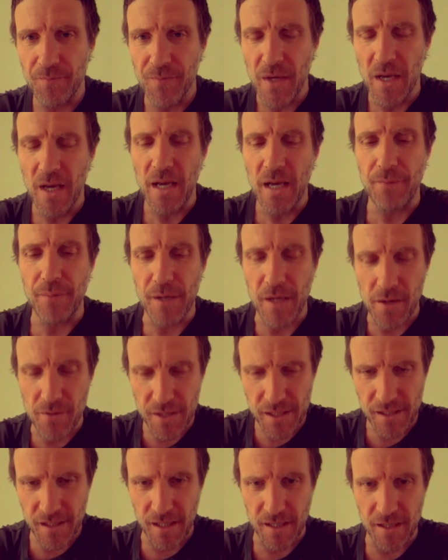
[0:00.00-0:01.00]
If we
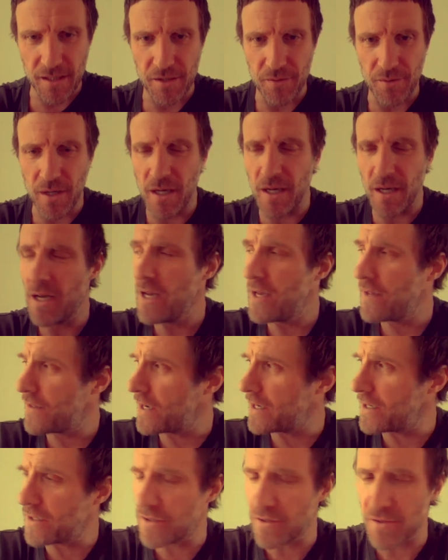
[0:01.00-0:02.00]
don't stick to it,
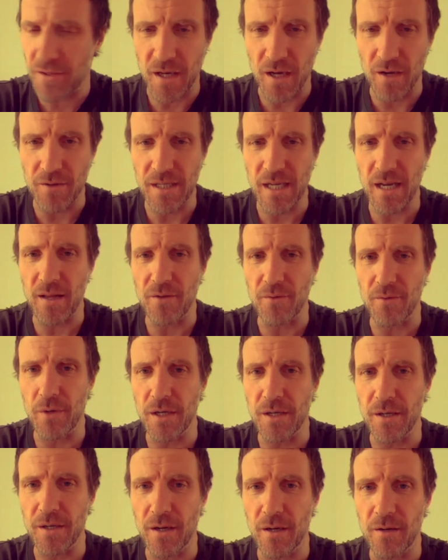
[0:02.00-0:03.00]
then it just goes out the
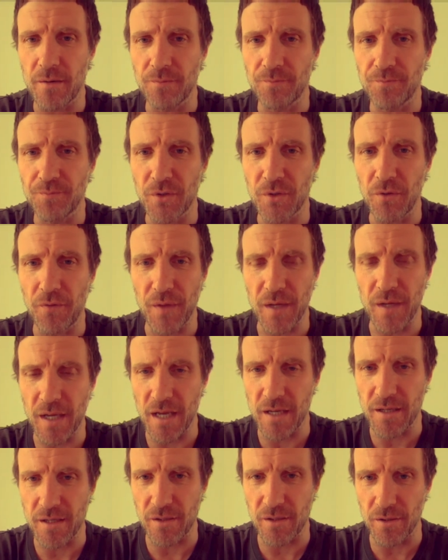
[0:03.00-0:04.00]
window. Nothing
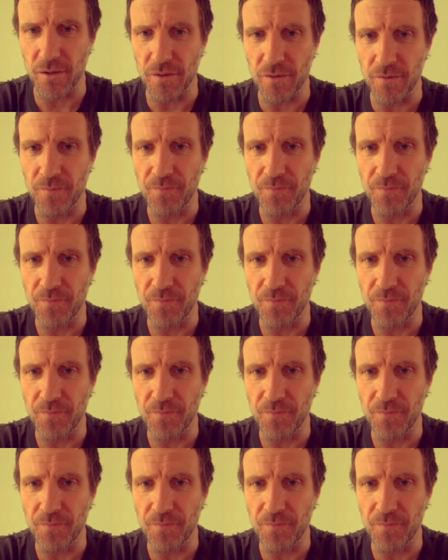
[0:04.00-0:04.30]
gets done.